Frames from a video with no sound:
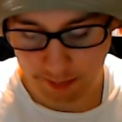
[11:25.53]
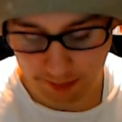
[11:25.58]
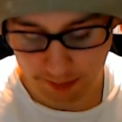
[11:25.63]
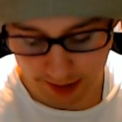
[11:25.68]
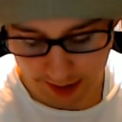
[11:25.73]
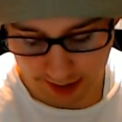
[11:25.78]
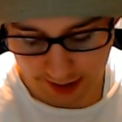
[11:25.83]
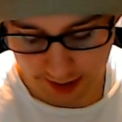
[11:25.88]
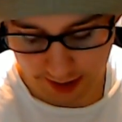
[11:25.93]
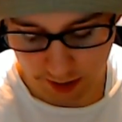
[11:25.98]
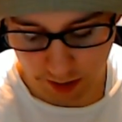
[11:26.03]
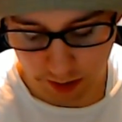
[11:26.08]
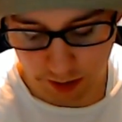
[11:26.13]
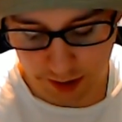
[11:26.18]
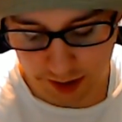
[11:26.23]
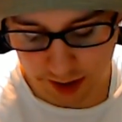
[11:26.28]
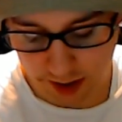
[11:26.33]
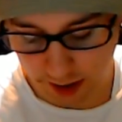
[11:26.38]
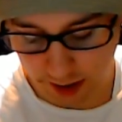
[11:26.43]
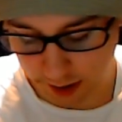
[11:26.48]
And
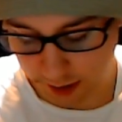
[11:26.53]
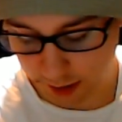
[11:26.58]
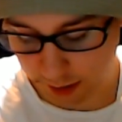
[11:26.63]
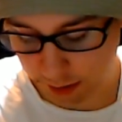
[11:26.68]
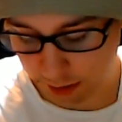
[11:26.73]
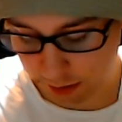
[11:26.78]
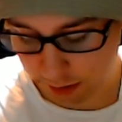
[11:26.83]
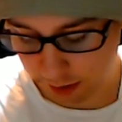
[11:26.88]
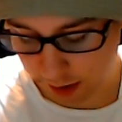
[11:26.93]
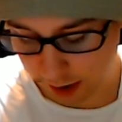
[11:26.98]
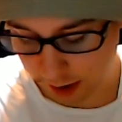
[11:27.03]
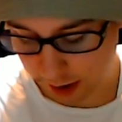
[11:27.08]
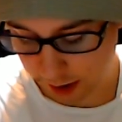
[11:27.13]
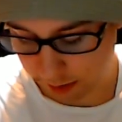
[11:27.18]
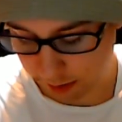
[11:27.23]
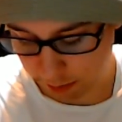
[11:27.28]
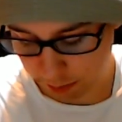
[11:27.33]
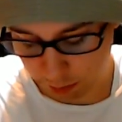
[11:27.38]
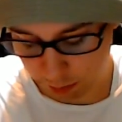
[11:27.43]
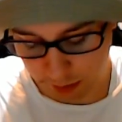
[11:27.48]
also,
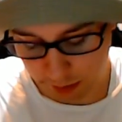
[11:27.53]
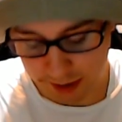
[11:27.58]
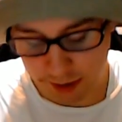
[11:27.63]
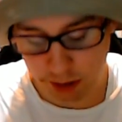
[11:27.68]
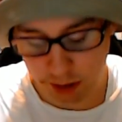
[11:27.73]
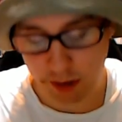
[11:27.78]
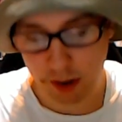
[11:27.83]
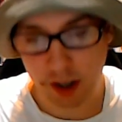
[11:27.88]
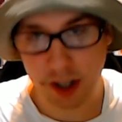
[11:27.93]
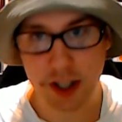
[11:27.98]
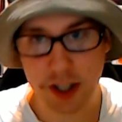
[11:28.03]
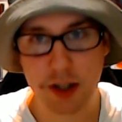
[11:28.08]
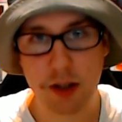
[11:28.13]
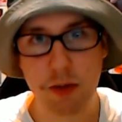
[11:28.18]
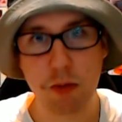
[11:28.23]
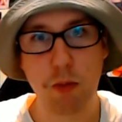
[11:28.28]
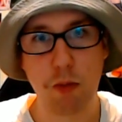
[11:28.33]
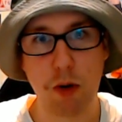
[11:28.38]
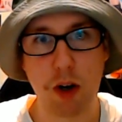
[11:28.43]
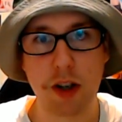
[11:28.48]
Retro has
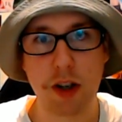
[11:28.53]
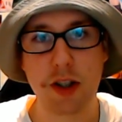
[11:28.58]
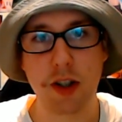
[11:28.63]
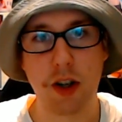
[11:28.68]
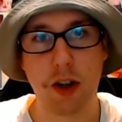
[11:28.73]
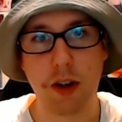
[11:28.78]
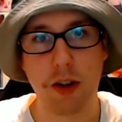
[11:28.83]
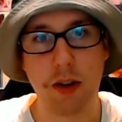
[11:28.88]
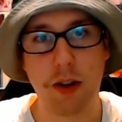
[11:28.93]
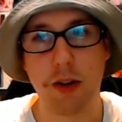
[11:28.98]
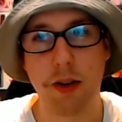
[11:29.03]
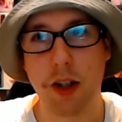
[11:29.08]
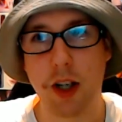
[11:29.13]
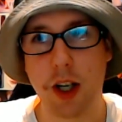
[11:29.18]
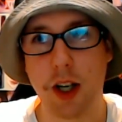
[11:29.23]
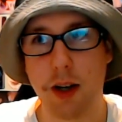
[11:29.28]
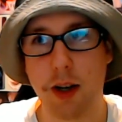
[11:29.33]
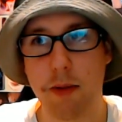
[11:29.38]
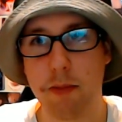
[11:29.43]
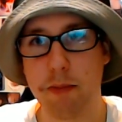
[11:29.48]
worked on
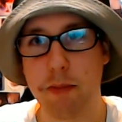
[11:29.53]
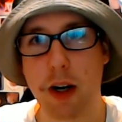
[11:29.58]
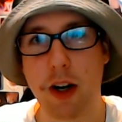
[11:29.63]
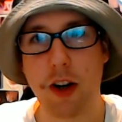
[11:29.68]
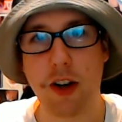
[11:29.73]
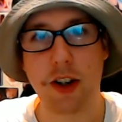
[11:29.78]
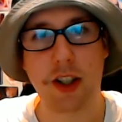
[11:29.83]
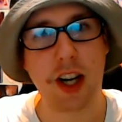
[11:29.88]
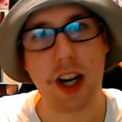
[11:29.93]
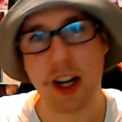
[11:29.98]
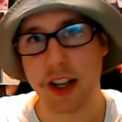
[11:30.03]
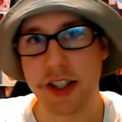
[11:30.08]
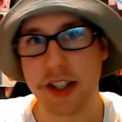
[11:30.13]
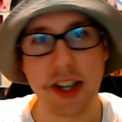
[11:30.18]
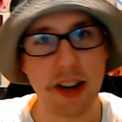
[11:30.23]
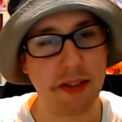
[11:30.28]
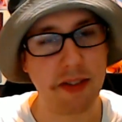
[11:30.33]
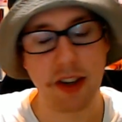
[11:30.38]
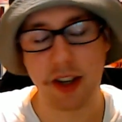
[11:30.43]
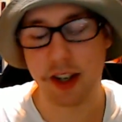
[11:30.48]
Mario Kart
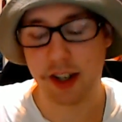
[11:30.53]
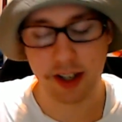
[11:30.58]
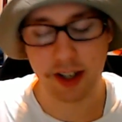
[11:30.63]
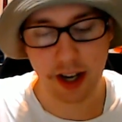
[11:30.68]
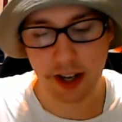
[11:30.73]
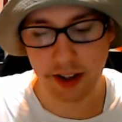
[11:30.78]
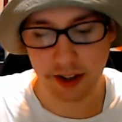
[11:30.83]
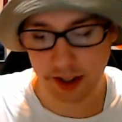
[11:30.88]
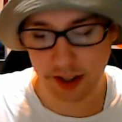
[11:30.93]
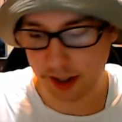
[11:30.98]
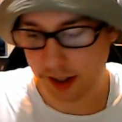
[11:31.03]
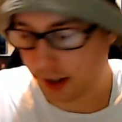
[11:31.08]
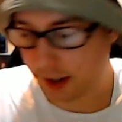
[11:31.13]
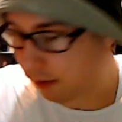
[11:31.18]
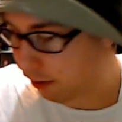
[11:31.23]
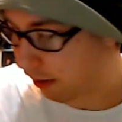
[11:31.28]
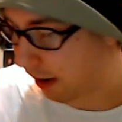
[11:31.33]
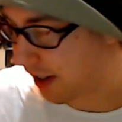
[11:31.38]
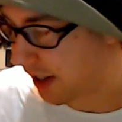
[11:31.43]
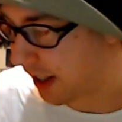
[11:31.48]
7 and other
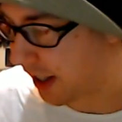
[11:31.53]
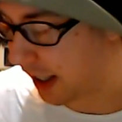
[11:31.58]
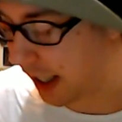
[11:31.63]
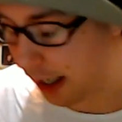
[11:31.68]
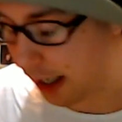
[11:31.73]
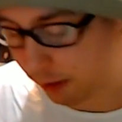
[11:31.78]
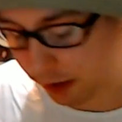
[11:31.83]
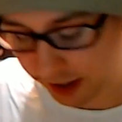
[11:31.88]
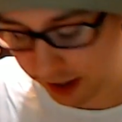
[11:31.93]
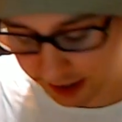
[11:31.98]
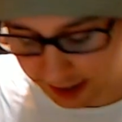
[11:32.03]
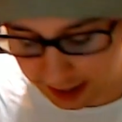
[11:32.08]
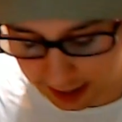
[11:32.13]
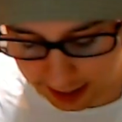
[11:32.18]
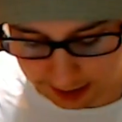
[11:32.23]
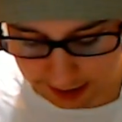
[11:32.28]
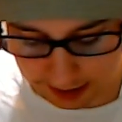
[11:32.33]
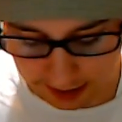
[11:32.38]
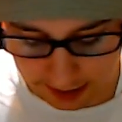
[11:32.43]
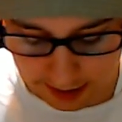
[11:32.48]
racing games like
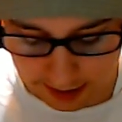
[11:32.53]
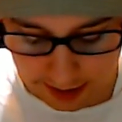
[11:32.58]
that.